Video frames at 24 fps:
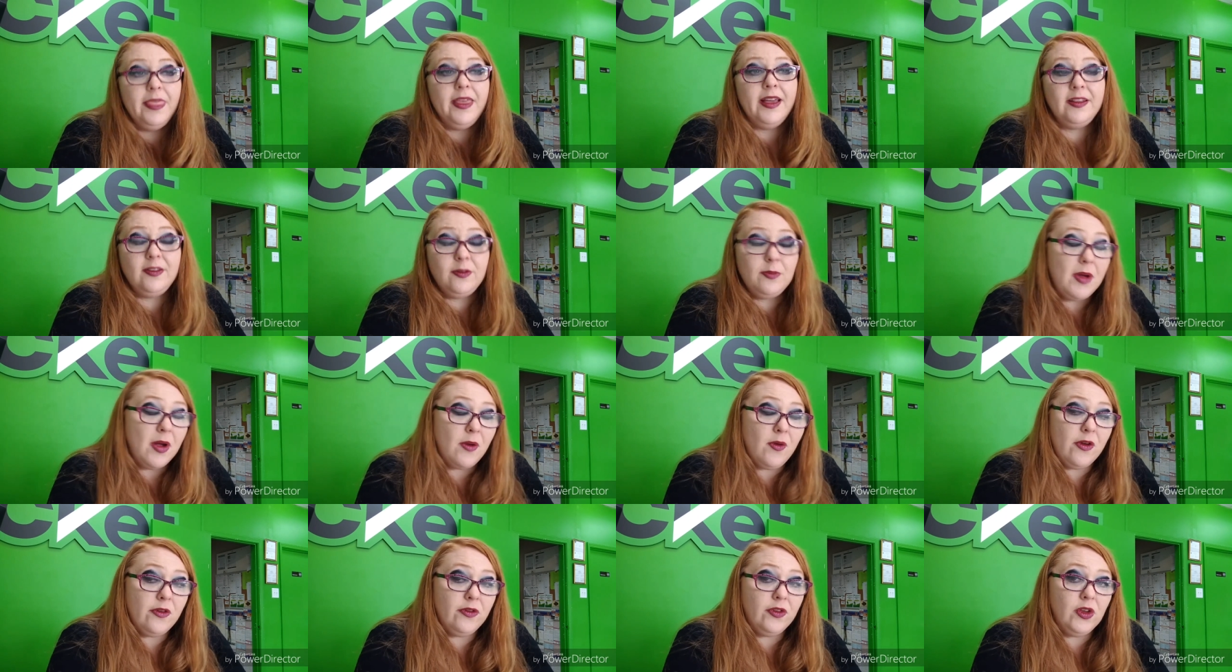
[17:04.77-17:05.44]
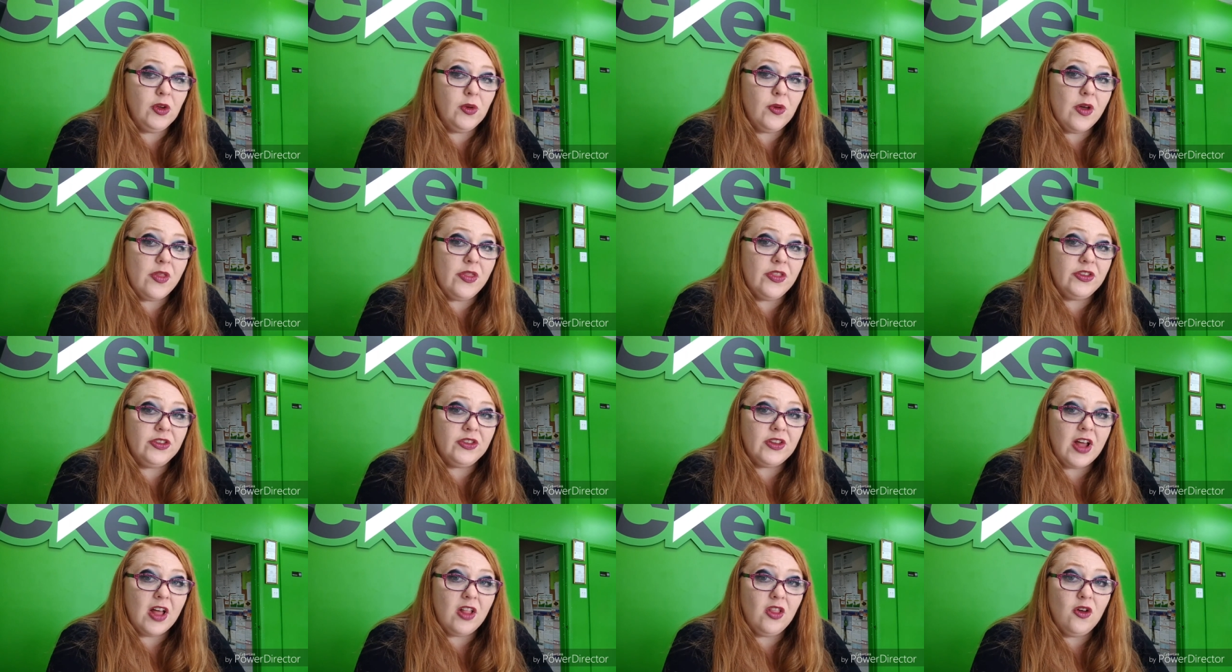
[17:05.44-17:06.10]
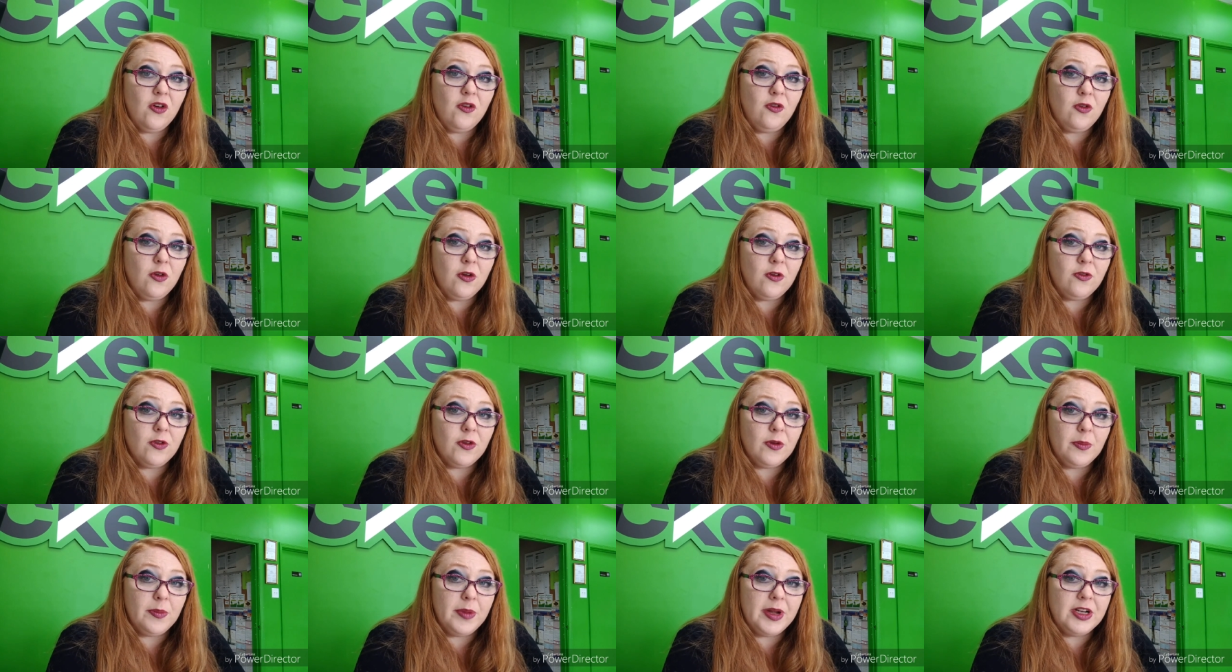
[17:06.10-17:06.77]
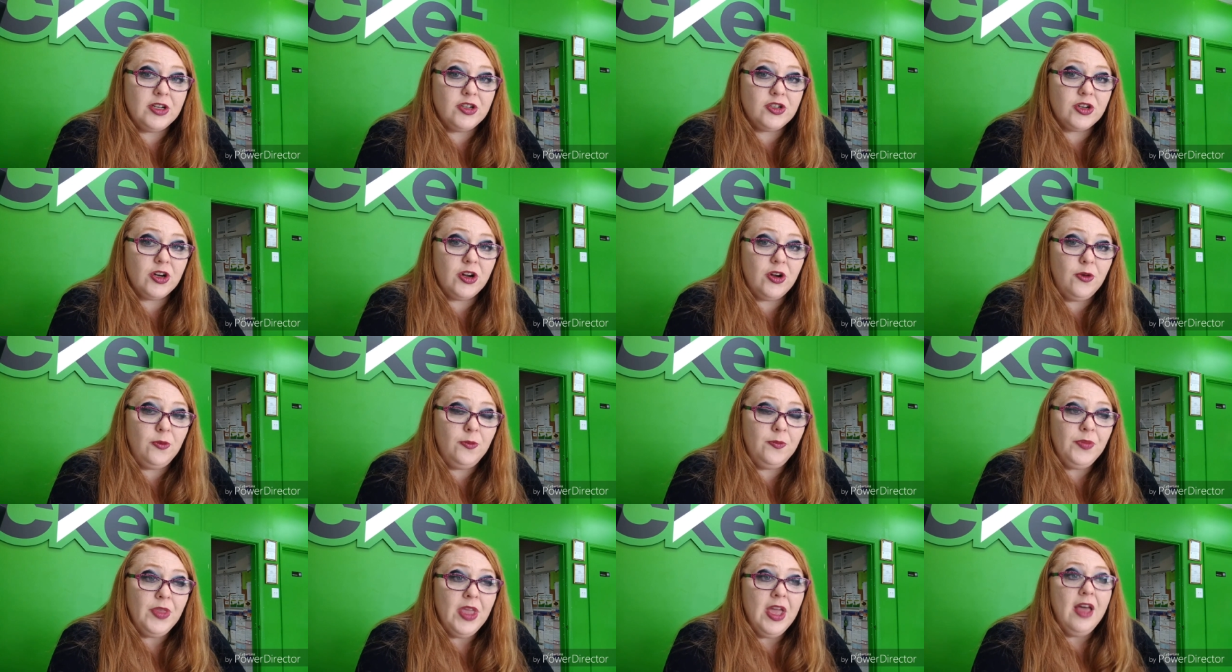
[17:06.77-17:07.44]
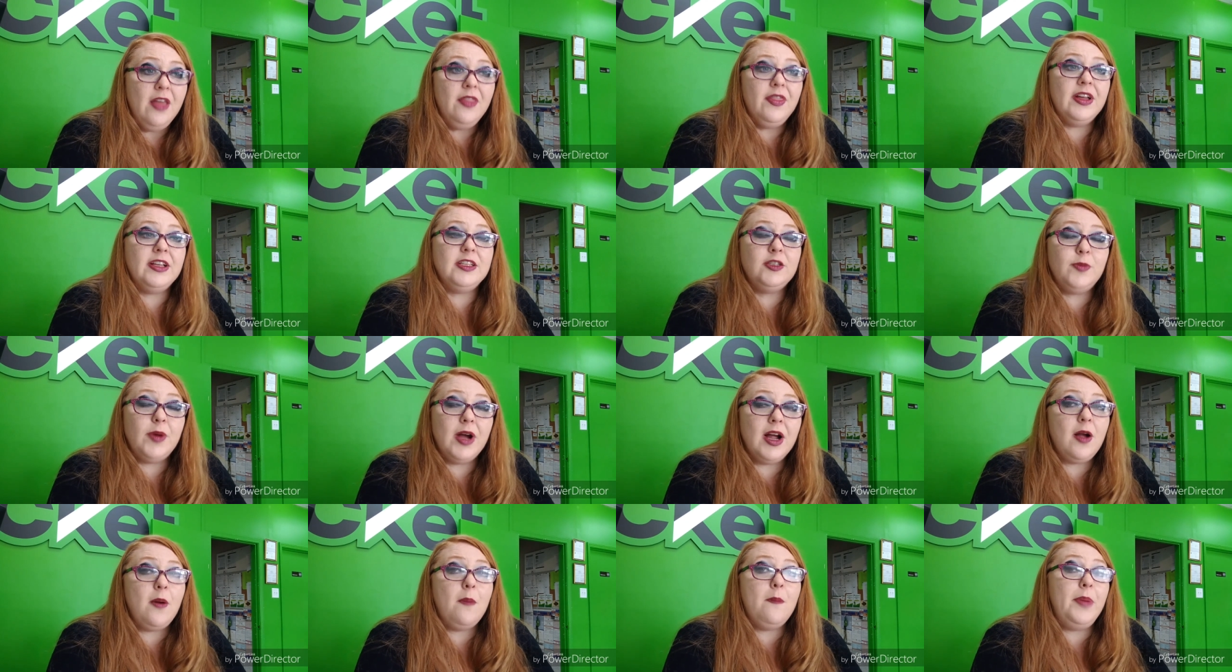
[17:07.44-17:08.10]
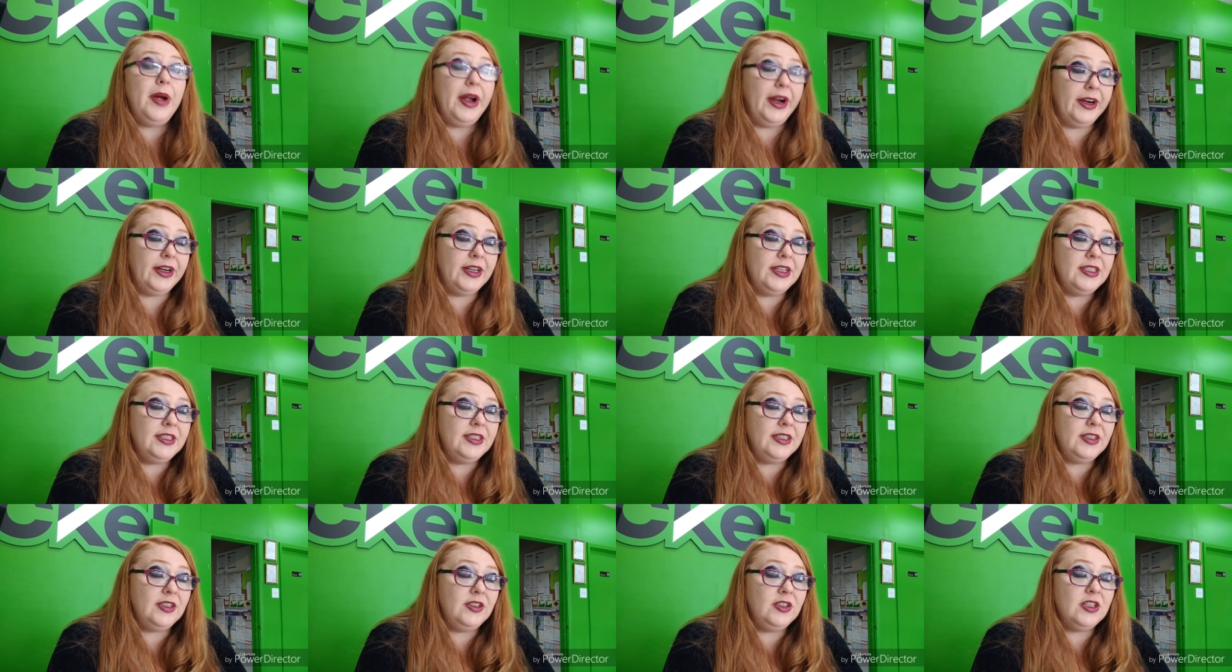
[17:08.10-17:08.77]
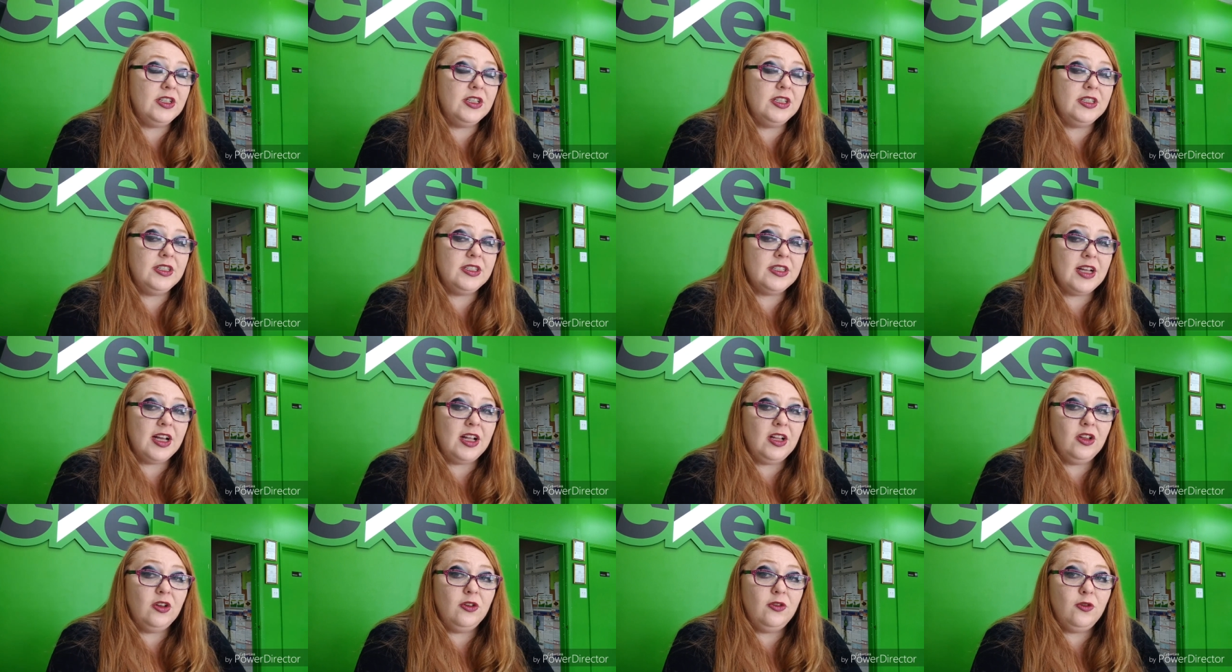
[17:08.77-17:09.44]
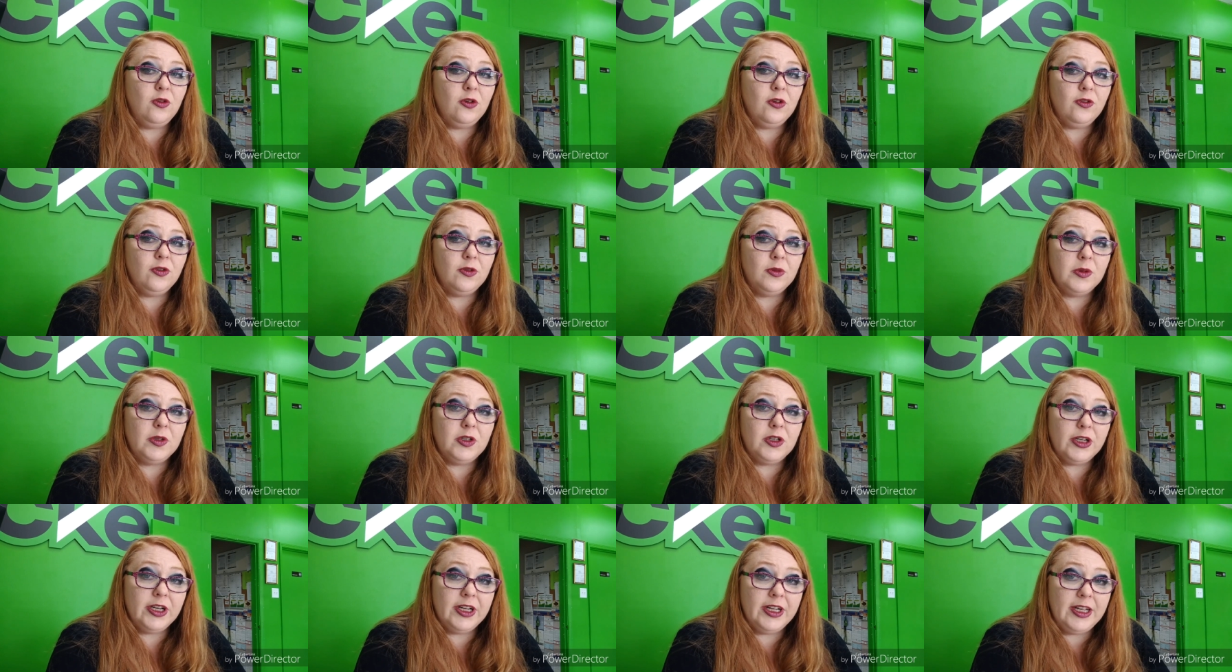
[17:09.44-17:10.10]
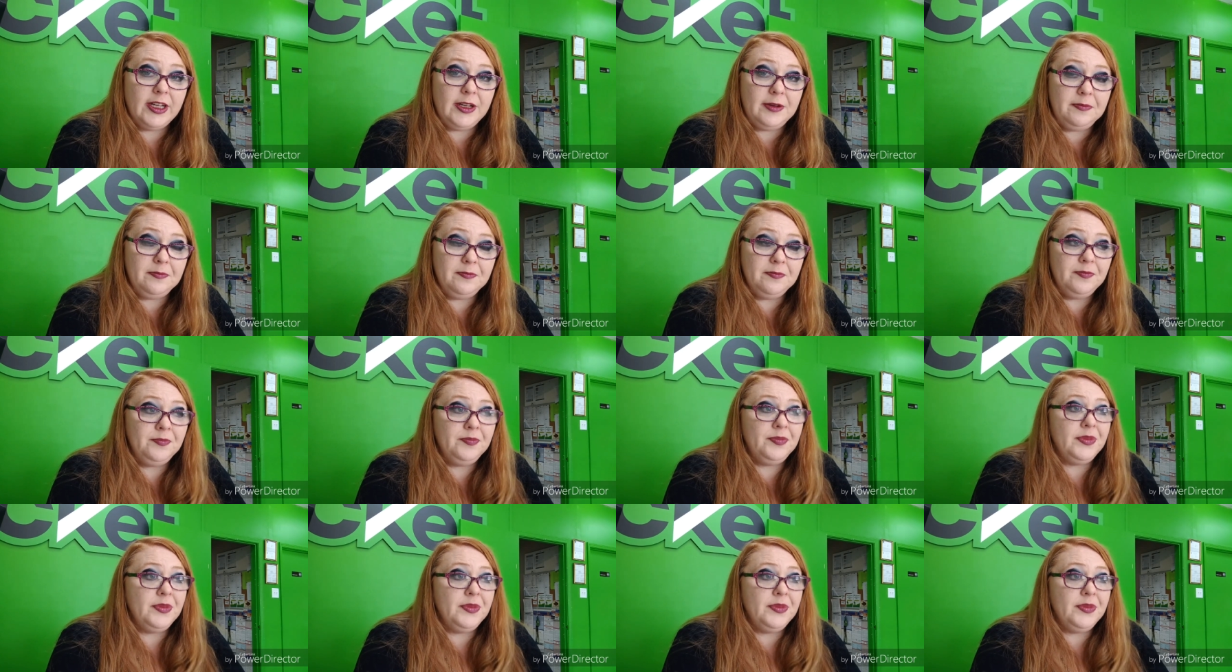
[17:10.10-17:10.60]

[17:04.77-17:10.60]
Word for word: That's my review on the Stylo 4 from Metro. That's my comparison to the Stylo 4 from Cricket.